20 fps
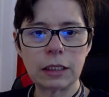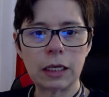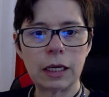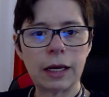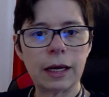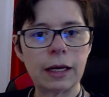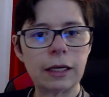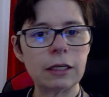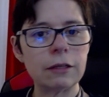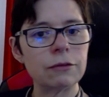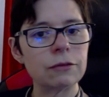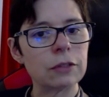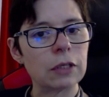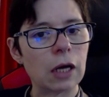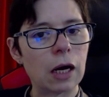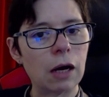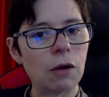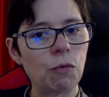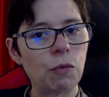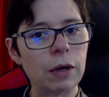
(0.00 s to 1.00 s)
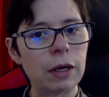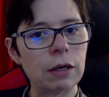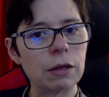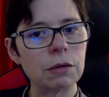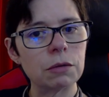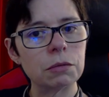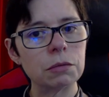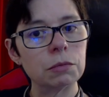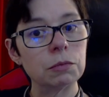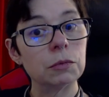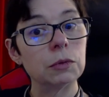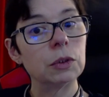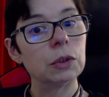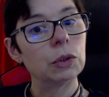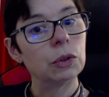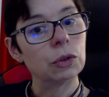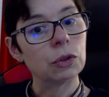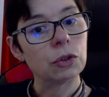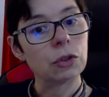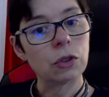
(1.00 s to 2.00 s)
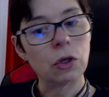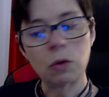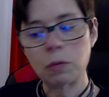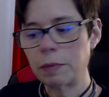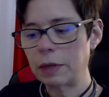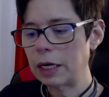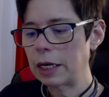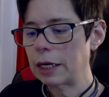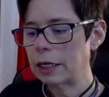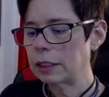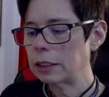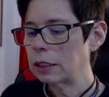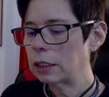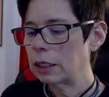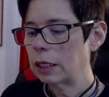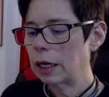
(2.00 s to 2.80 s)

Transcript: And if not, well, so be it.